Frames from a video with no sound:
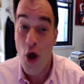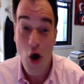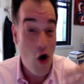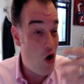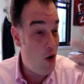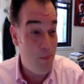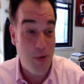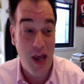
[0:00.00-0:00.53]

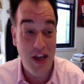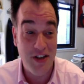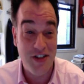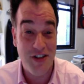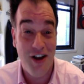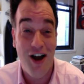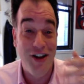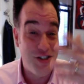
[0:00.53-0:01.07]
all based
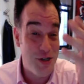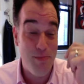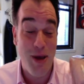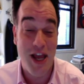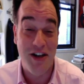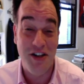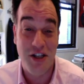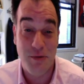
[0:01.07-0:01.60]
on
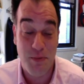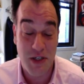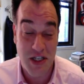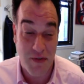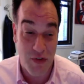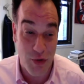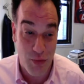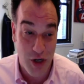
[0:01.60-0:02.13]
demand in
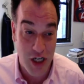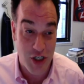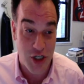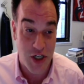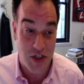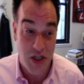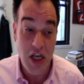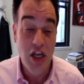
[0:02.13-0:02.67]
specific
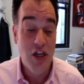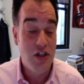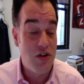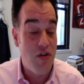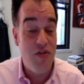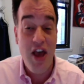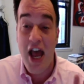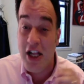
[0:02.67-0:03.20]
regions. So
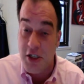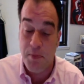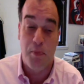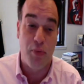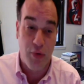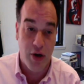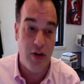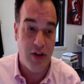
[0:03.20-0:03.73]
that's
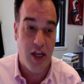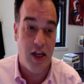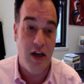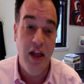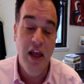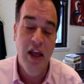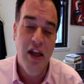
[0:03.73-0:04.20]
brilliant.